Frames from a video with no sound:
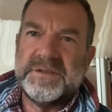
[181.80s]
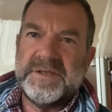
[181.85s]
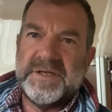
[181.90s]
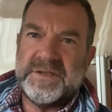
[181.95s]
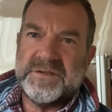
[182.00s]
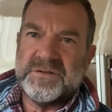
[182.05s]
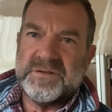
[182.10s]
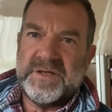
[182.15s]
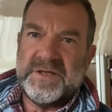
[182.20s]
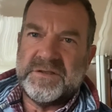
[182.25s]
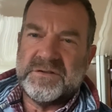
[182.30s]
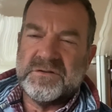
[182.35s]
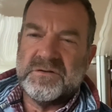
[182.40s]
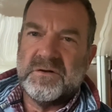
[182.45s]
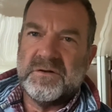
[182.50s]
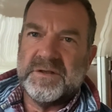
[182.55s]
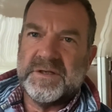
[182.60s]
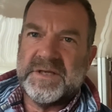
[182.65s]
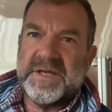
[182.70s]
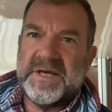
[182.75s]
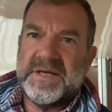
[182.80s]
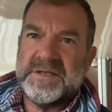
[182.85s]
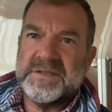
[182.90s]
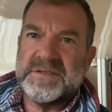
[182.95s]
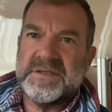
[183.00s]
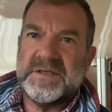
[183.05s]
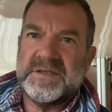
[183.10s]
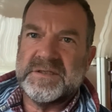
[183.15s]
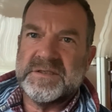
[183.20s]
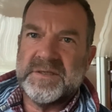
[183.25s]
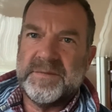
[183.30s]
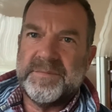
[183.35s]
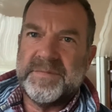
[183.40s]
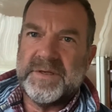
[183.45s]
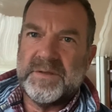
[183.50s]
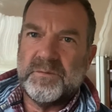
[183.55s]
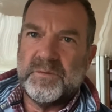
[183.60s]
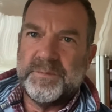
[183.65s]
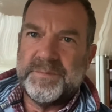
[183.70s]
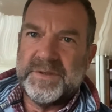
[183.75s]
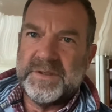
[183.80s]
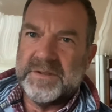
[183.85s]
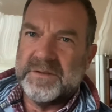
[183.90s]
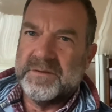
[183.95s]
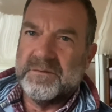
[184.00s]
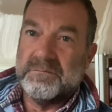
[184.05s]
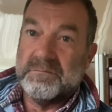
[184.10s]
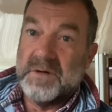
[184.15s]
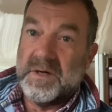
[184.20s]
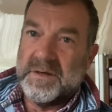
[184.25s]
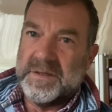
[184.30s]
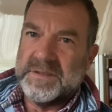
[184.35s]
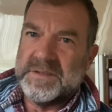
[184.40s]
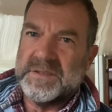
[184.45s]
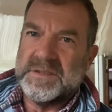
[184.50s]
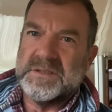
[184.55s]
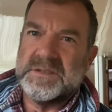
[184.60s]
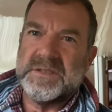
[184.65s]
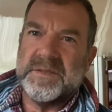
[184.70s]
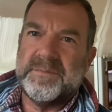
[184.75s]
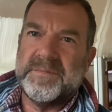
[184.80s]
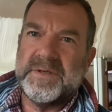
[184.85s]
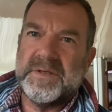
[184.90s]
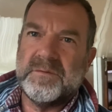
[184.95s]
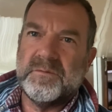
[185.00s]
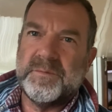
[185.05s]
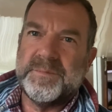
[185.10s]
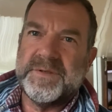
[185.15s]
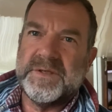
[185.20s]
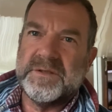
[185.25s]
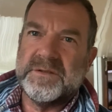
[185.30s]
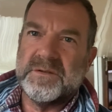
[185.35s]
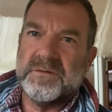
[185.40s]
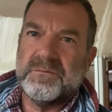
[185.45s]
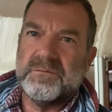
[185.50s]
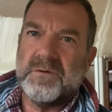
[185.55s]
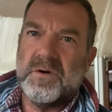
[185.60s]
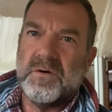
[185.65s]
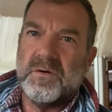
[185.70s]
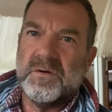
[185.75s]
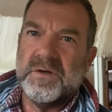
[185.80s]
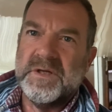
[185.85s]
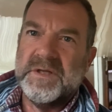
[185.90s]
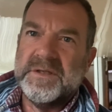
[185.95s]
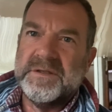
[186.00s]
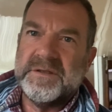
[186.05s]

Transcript: It's it's not the case that somebody will be in the right and somebody will be in the wrong.